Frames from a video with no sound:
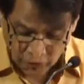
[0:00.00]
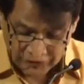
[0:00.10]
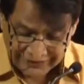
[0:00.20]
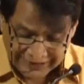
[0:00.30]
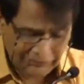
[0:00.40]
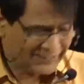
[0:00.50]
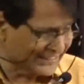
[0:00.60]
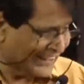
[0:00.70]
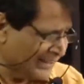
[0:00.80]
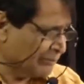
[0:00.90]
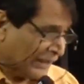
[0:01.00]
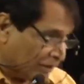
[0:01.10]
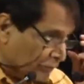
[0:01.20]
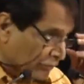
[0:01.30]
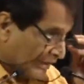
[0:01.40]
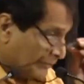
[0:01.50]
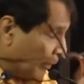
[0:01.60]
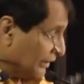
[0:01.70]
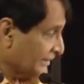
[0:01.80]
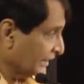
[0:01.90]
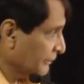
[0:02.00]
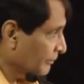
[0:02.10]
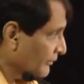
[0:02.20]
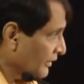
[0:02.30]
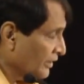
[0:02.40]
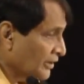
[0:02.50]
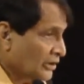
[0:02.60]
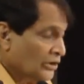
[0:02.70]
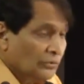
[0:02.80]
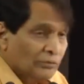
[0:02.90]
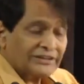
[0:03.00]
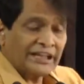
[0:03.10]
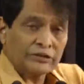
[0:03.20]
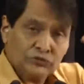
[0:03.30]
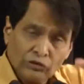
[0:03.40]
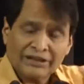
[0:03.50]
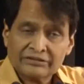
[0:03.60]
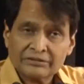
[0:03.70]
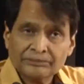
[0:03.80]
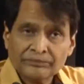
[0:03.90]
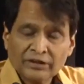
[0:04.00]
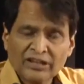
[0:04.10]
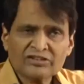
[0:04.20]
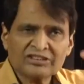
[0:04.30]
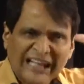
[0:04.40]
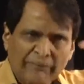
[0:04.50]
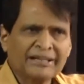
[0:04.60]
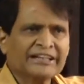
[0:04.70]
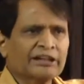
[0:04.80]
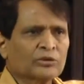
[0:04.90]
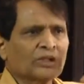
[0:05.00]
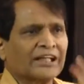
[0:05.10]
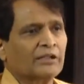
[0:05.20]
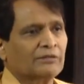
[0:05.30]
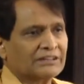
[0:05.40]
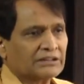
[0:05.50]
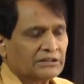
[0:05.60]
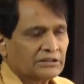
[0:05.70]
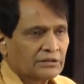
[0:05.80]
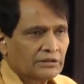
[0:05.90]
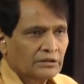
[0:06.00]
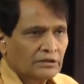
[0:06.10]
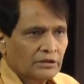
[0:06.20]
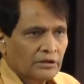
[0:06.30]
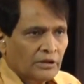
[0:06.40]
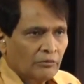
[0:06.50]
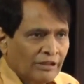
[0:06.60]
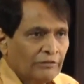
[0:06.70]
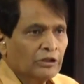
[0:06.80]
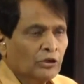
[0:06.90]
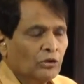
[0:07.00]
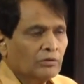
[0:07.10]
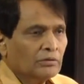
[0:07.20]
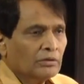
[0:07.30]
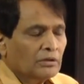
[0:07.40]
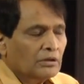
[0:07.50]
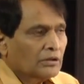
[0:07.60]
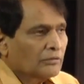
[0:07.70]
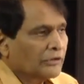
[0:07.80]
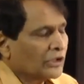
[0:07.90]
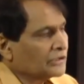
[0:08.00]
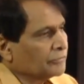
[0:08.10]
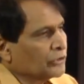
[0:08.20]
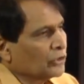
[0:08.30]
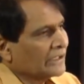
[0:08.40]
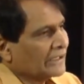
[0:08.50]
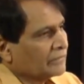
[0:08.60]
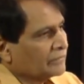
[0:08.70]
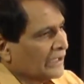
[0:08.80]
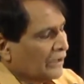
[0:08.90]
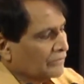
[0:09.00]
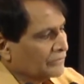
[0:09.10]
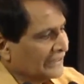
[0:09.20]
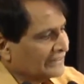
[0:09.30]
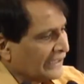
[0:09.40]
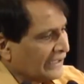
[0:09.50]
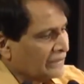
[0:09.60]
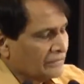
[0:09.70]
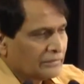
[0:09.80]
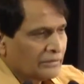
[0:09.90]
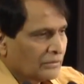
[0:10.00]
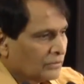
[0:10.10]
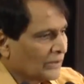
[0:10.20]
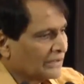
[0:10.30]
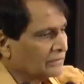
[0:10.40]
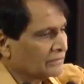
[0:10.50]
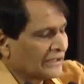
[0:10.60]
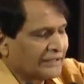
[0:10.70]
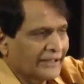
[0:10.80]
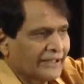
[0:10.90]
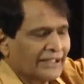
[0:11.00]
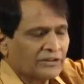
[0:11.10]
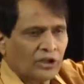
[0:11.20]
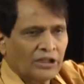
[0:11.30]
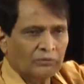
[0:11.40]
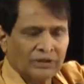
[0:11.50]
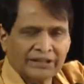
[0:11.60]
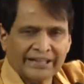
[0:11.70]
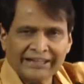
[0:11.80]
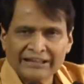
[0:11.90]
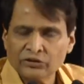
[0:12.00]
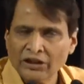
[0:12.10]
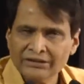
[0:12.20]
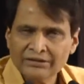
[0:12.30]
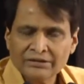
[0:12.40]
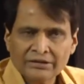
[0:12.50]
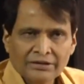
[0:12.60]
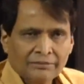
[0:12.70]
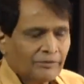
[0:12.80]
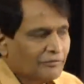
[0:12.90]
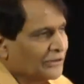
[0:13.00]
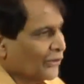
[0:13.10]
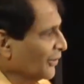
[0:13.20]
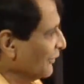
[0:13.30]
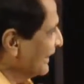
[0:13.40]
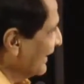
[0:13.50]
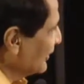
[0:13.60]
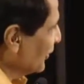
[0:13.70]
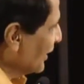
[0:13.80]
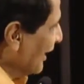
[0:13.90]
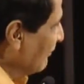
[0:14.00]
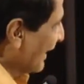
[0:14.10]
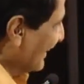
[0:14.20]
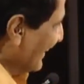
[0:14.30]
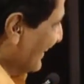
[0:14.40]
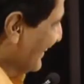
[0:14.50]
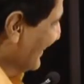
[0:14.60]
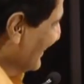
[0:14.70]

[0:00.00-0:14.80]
contract, which is again part of a freight policy, which ensures a stability to the railways. When we know, because if you know that now he has taken one container has gone, one rake has gone, but we don't know whether he's going to come back again.